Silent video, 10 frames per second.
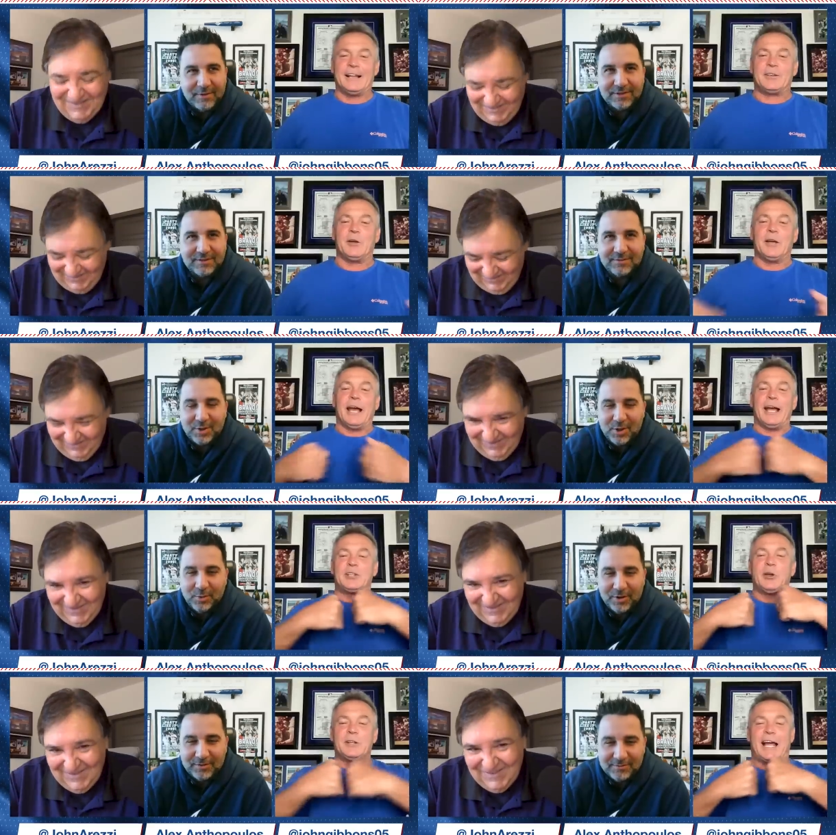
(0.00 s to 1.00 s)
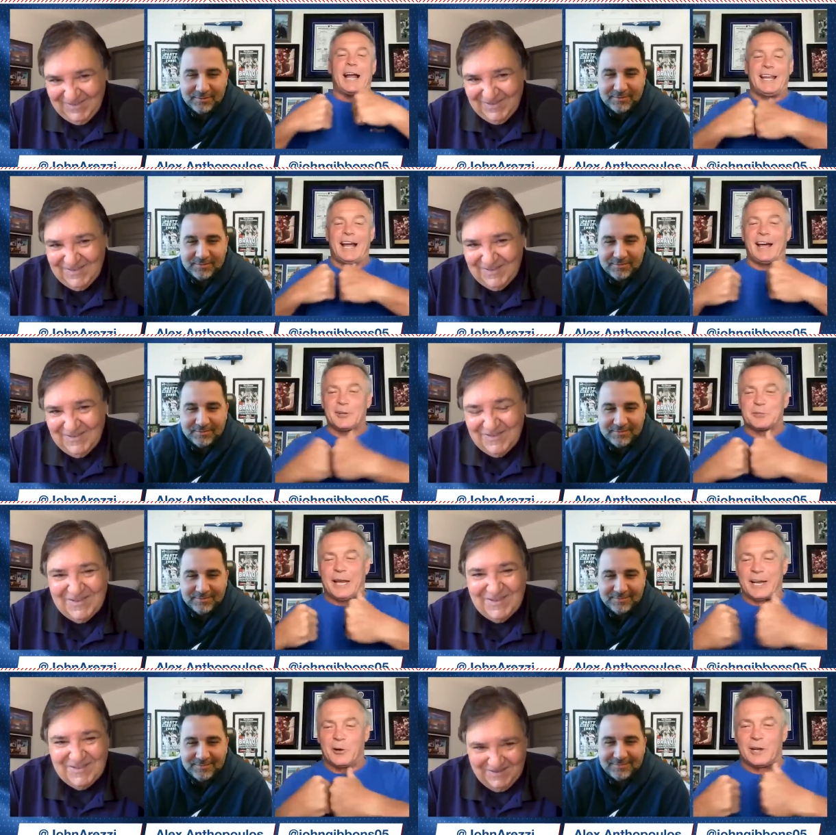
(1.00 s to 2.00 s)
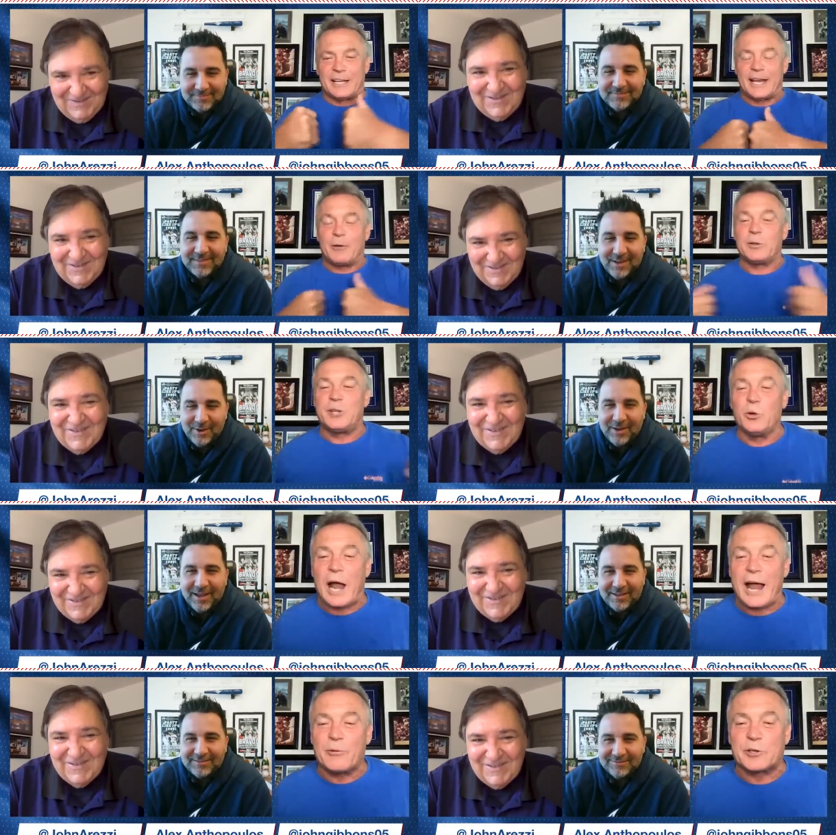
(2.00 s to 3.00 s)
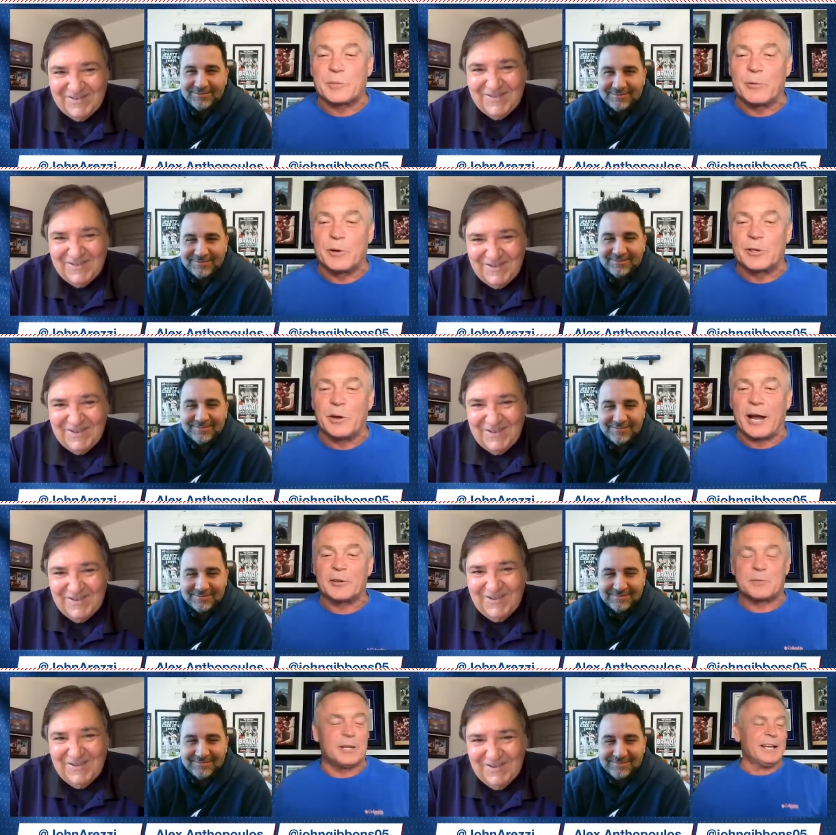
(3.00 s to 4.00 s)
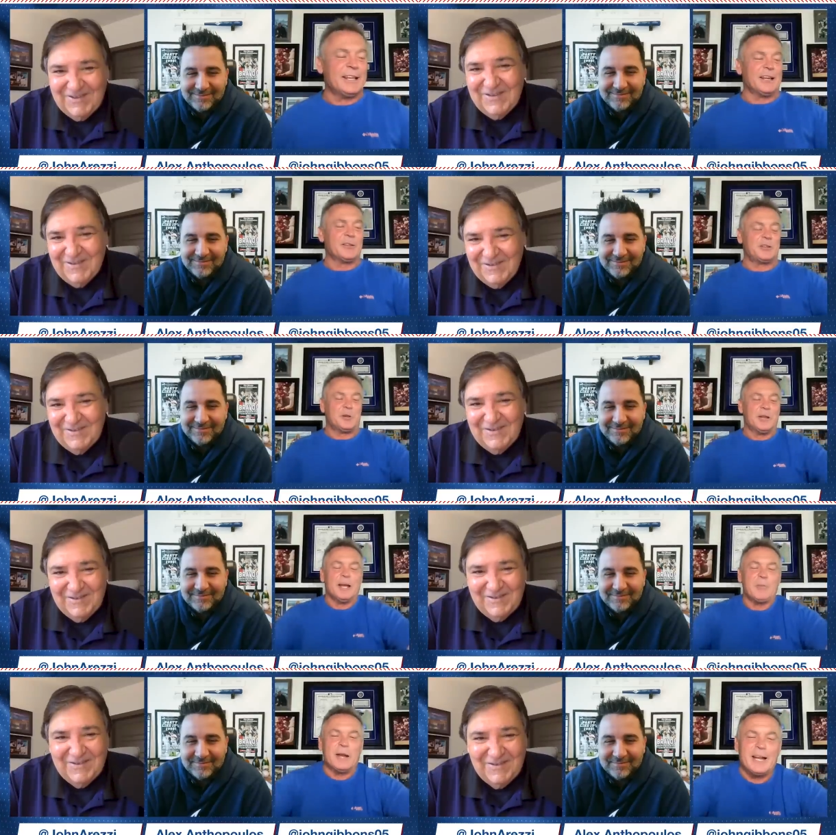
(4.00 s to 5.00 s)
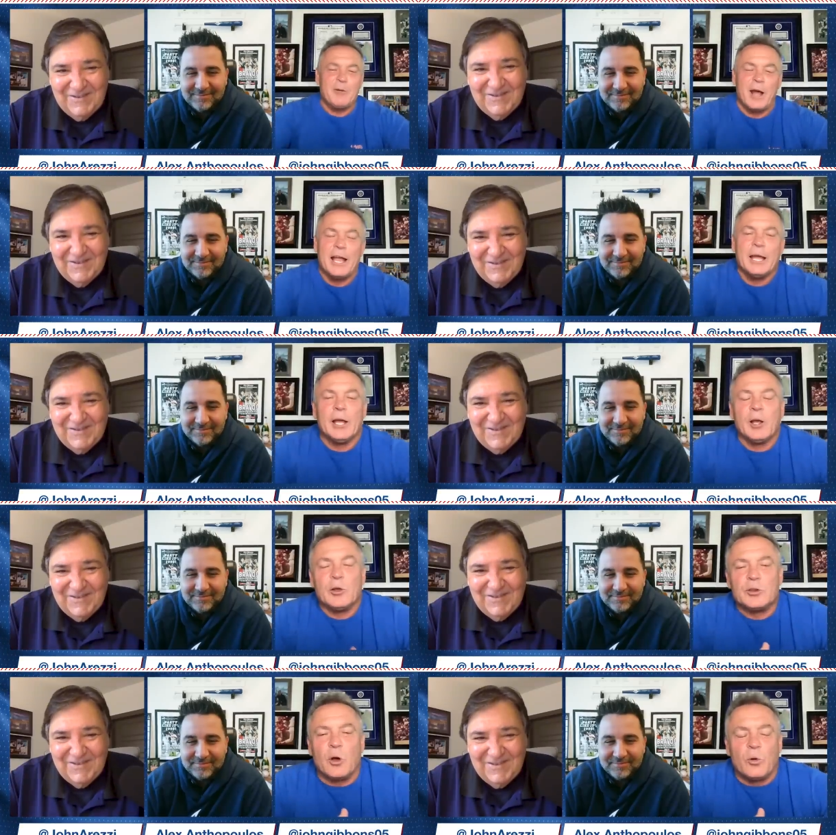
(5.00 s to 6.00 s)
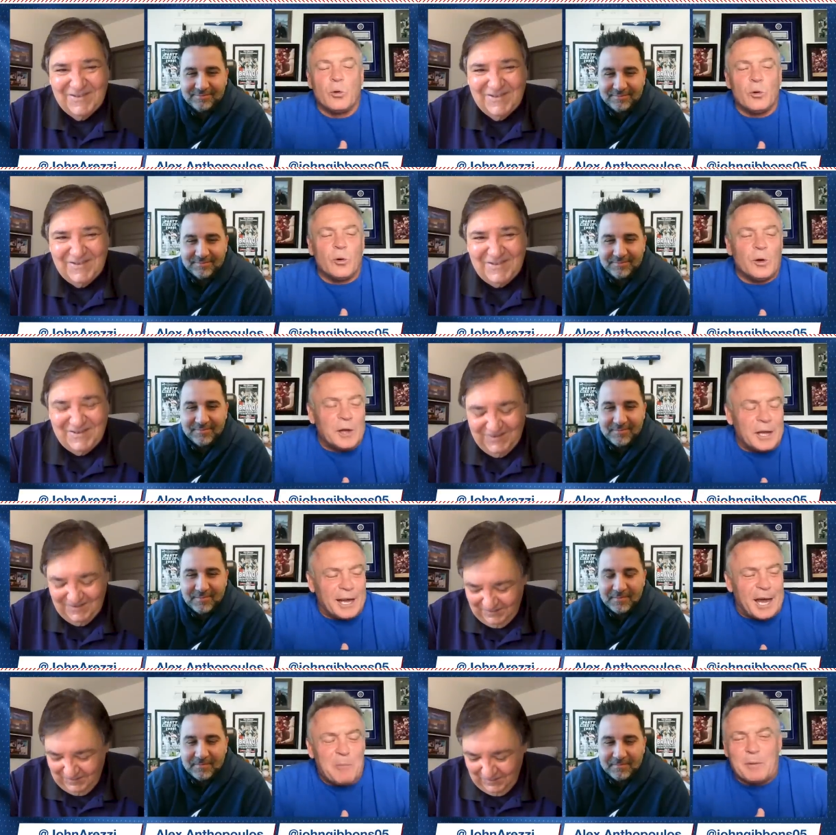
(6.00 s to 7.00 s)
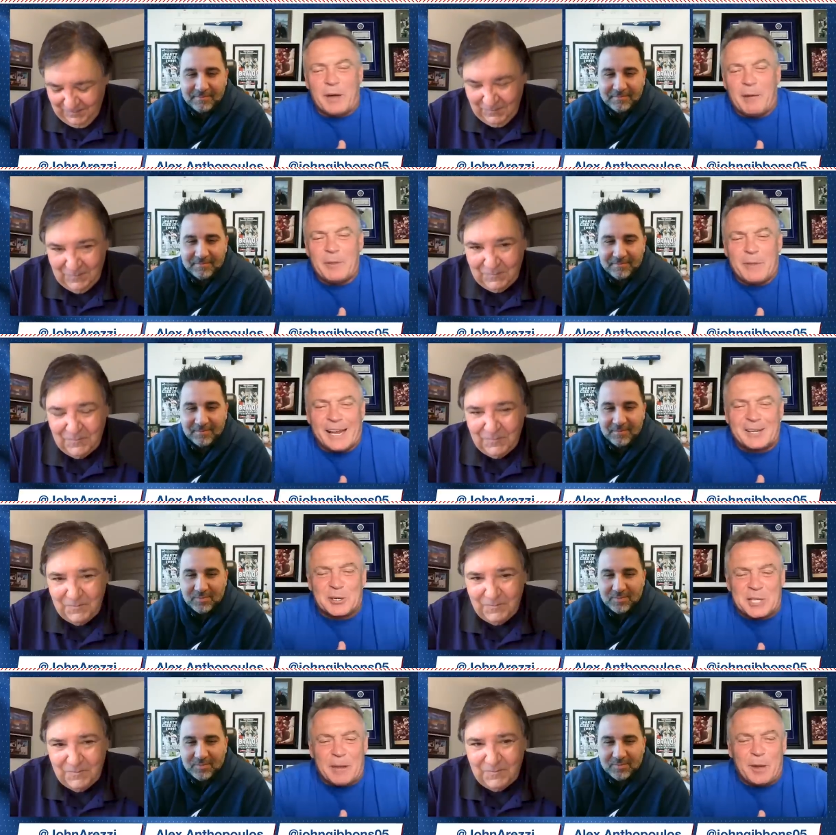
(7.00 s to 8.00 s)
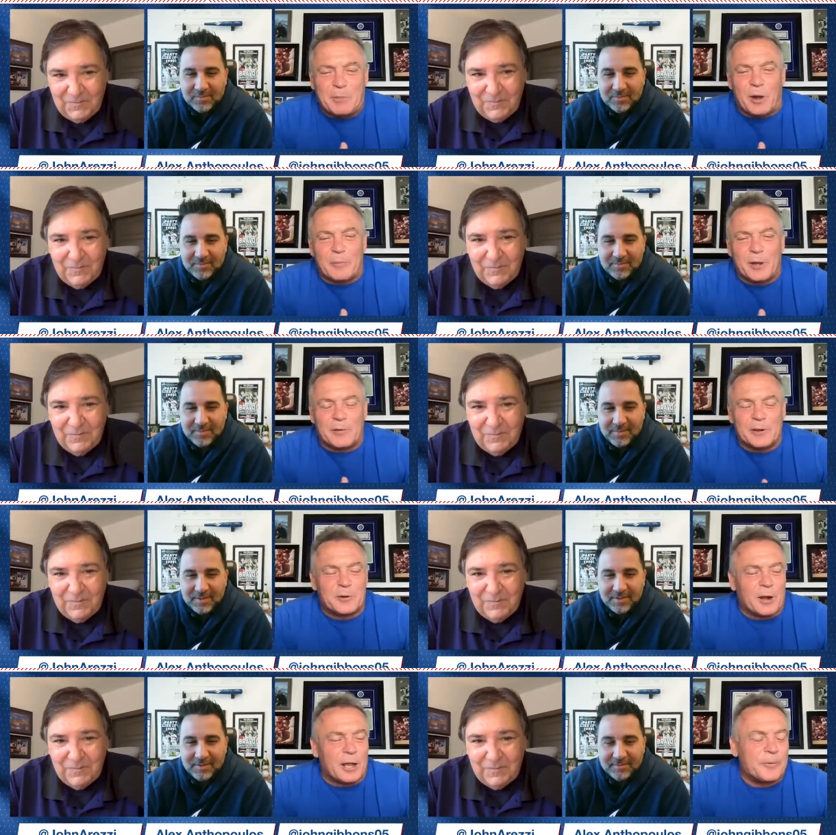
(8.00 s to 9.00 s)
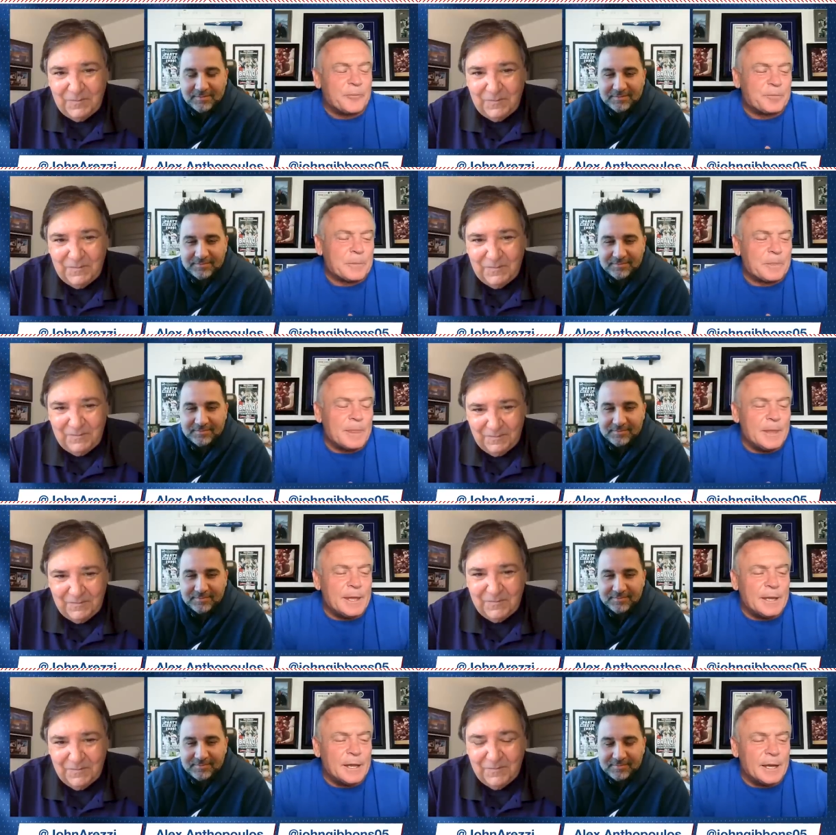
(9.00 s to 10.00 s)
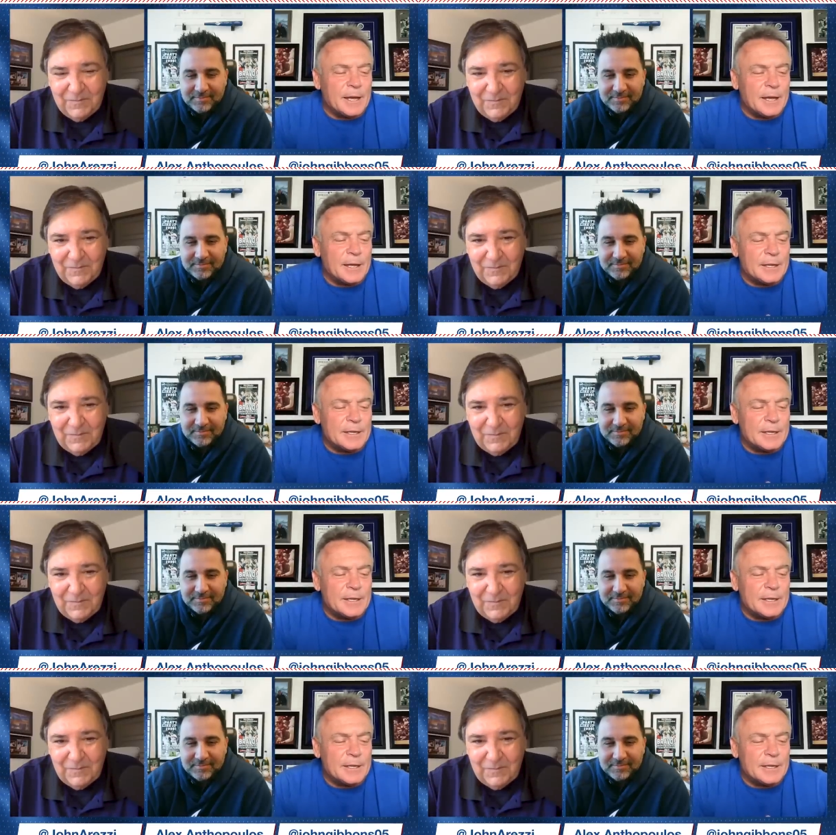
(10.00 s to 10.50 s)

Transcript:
Speaker 1: hey, of his two,
Speaker 2: hey, two Italianos, man, going like that with oh, two yeah. Irishmen. We're two Irishmen, the other two. But anyway, so I'm the I'm the manager. JP brought me over to Toronto, in. uh,